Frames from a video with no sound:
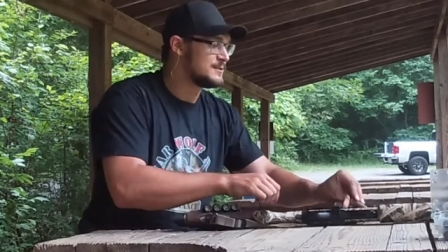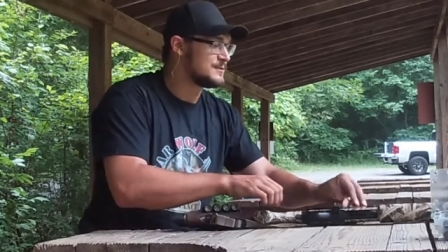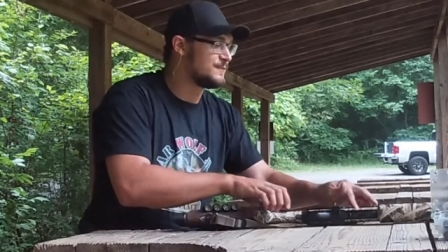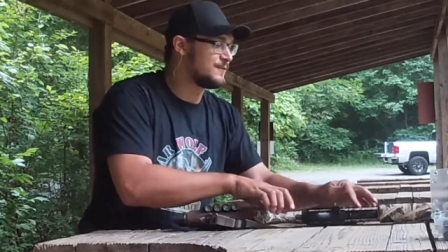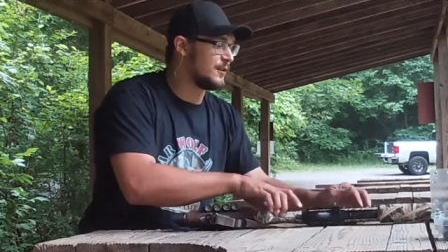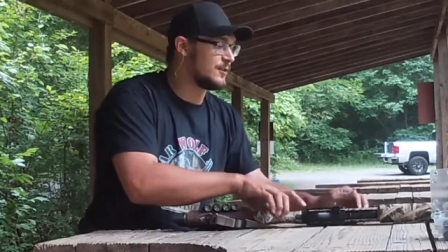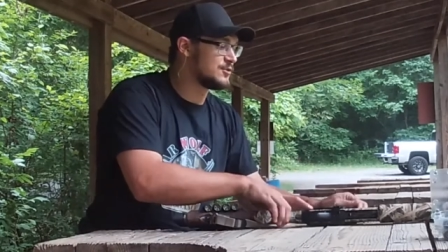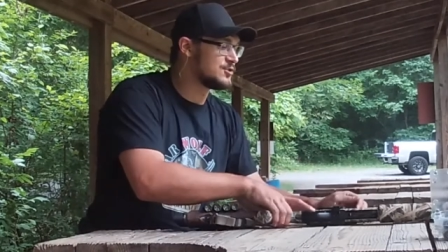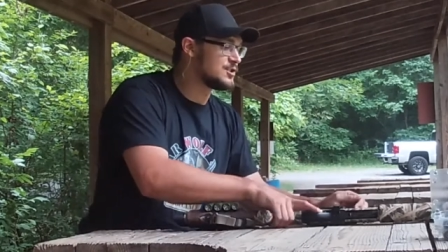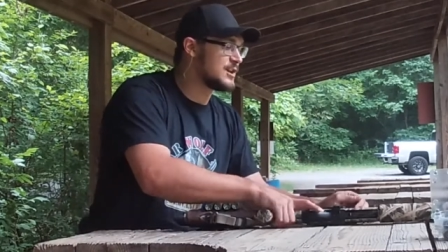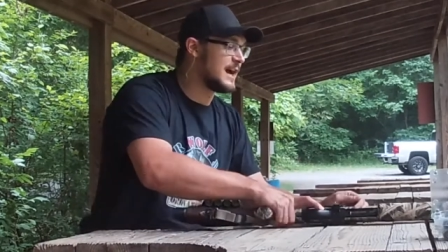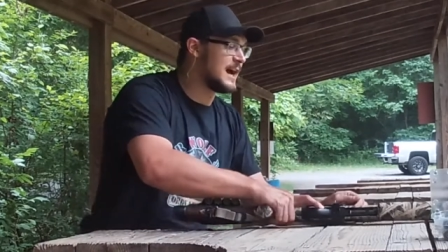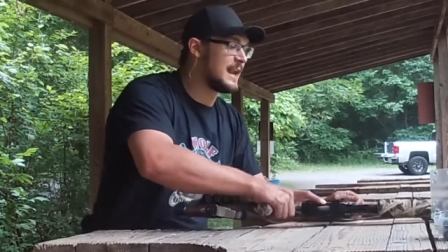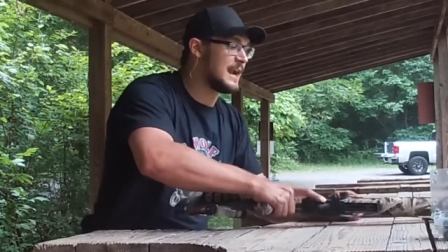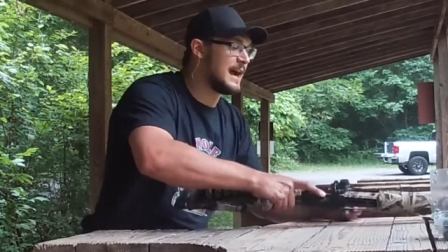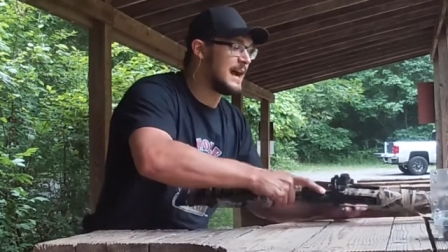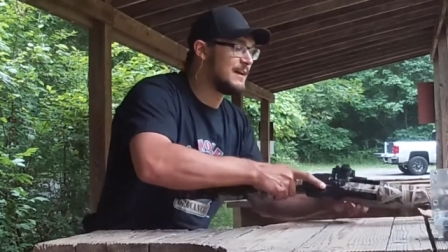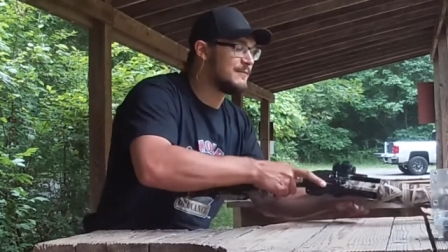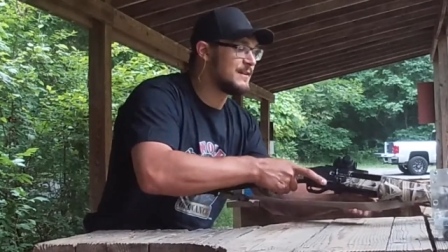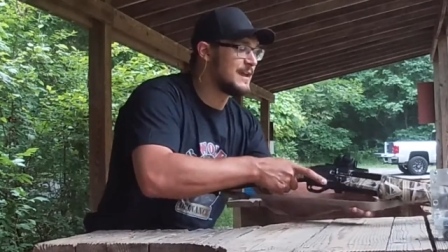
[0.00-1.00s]
First shot
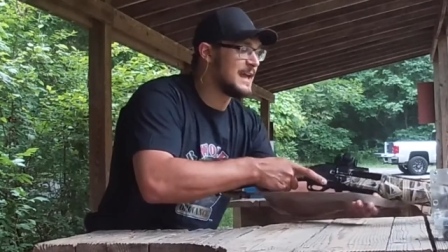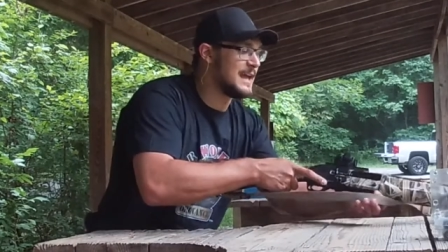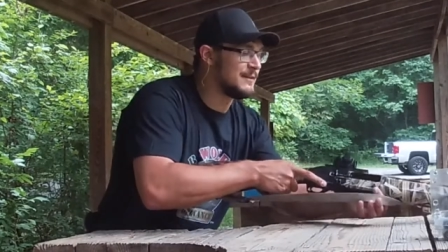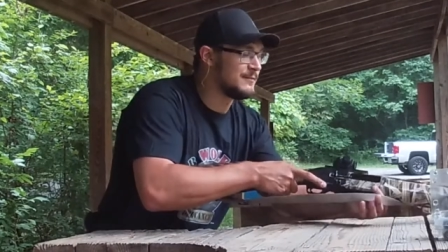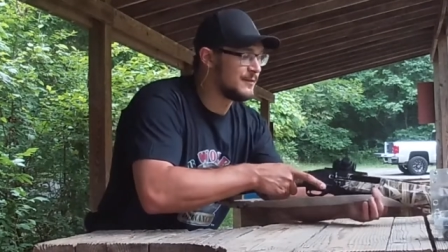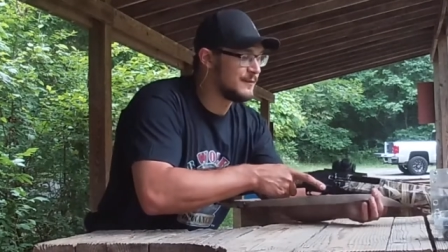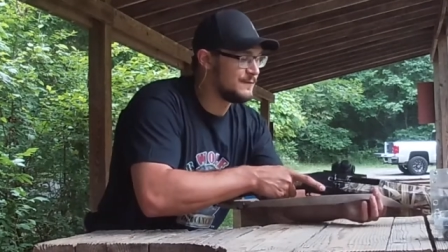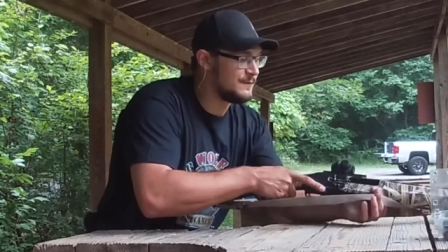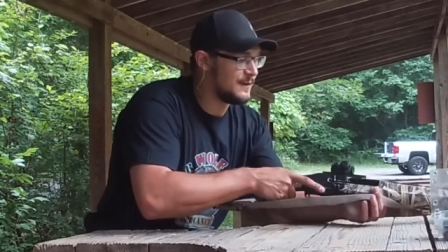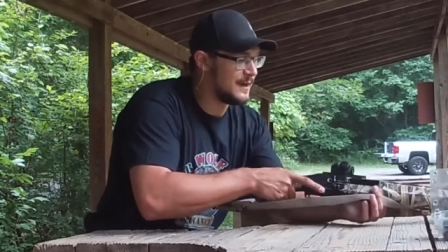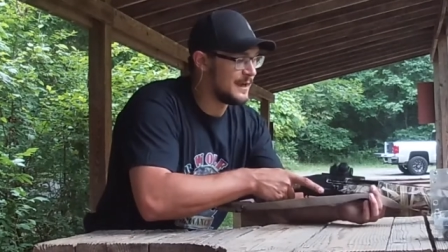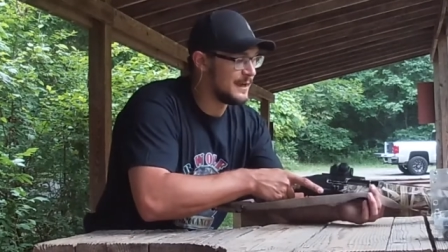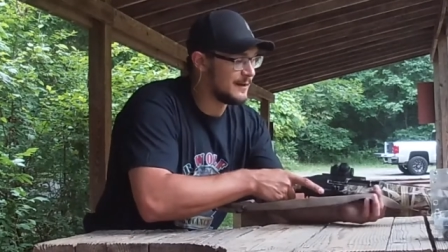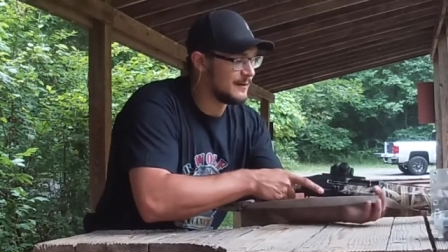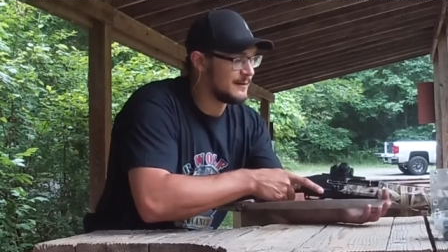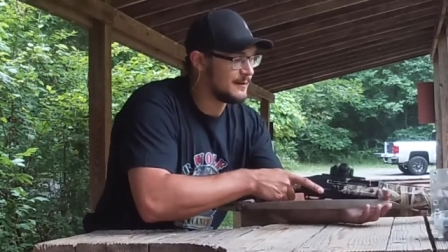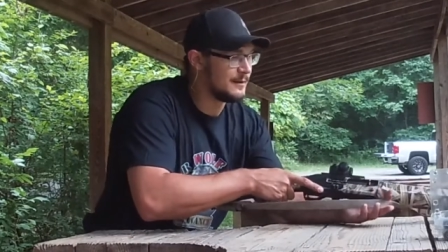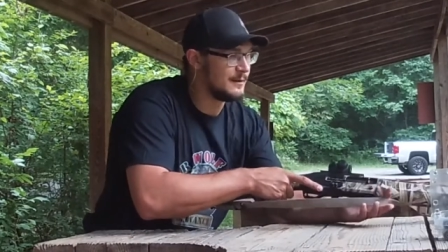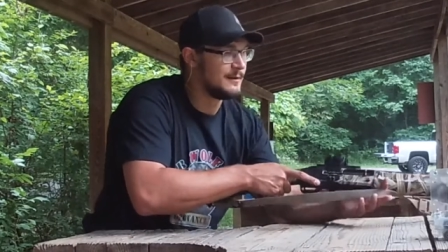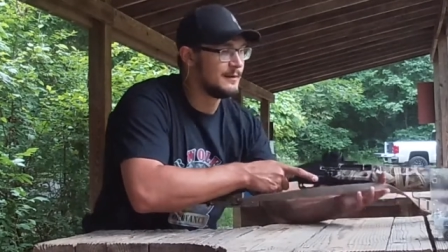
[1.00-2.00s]
I've ever fired
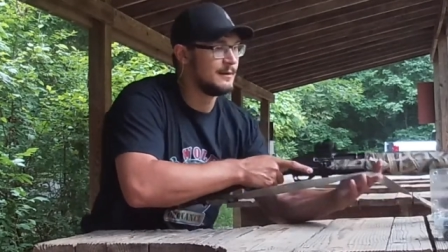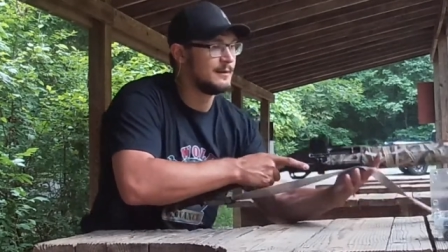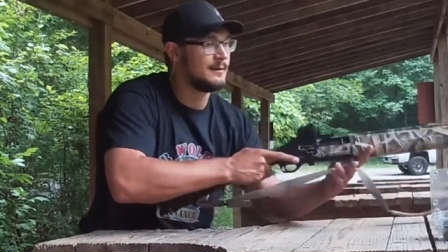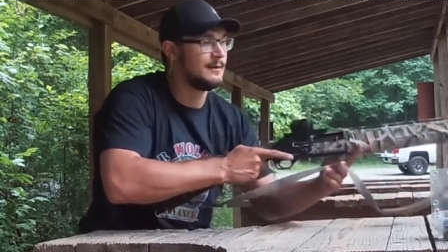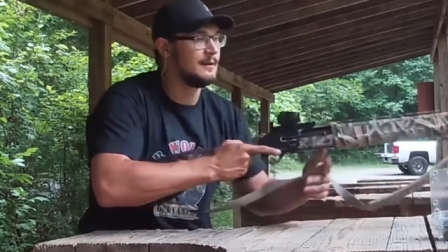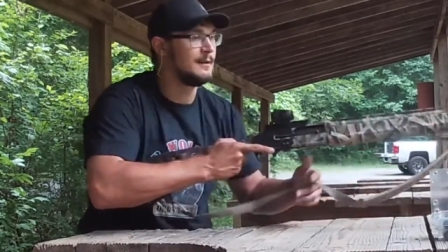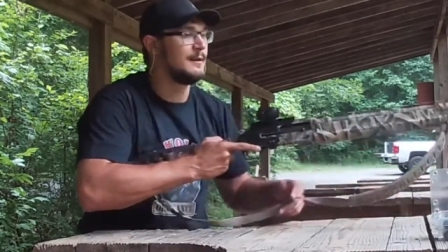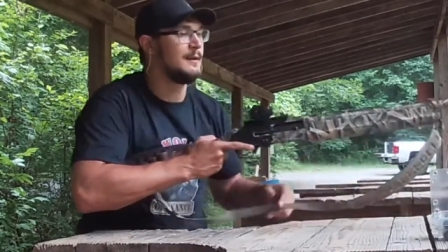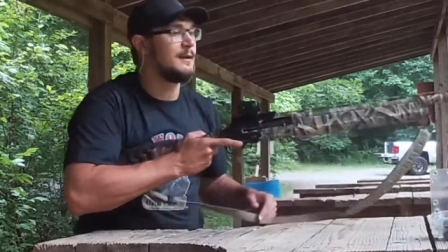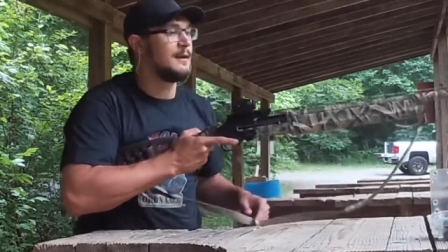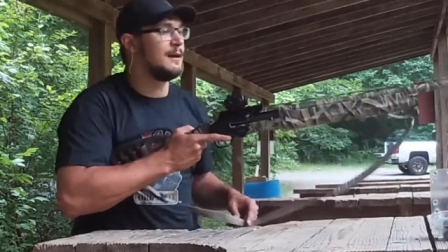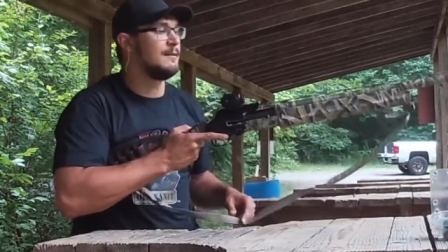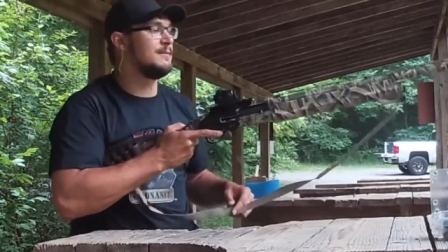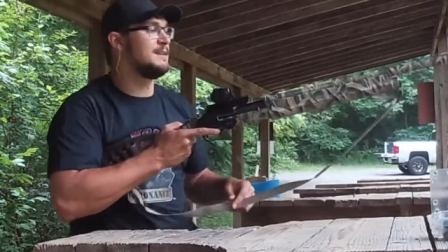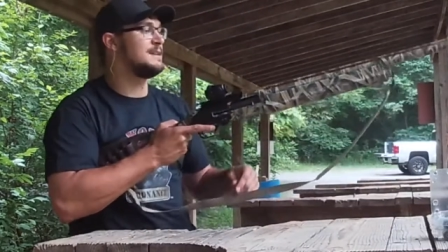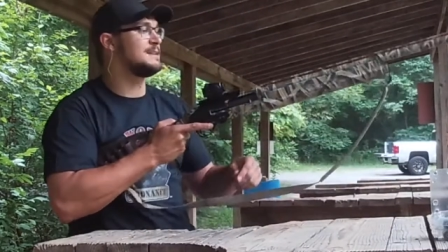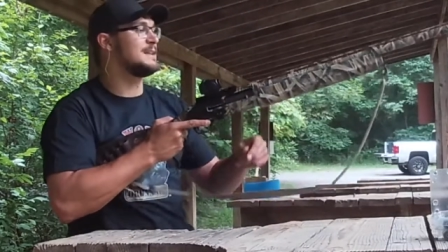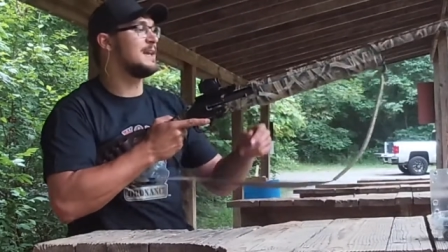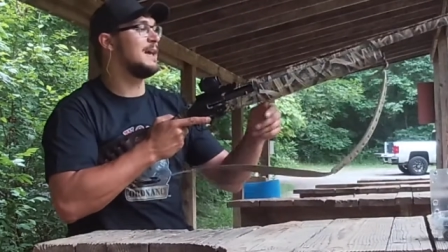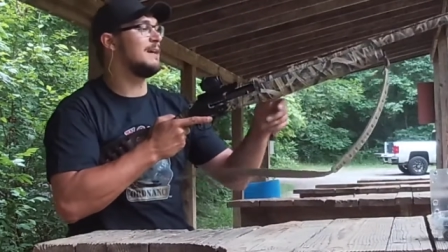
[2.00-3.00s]
of
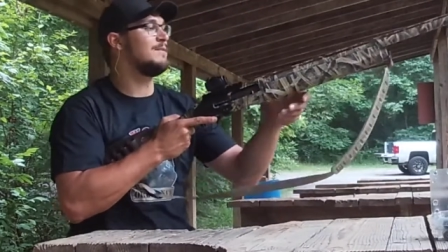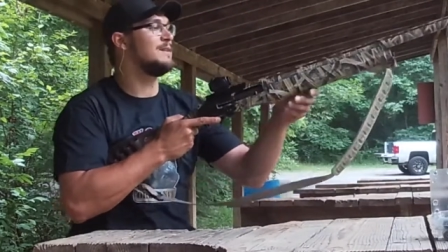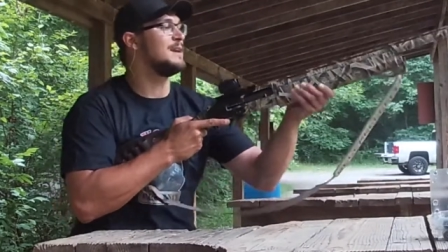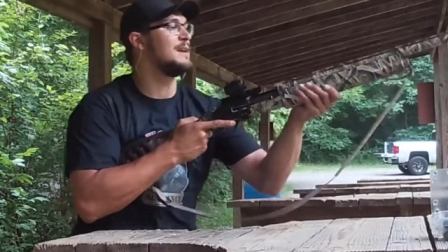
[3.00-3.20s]
these heavy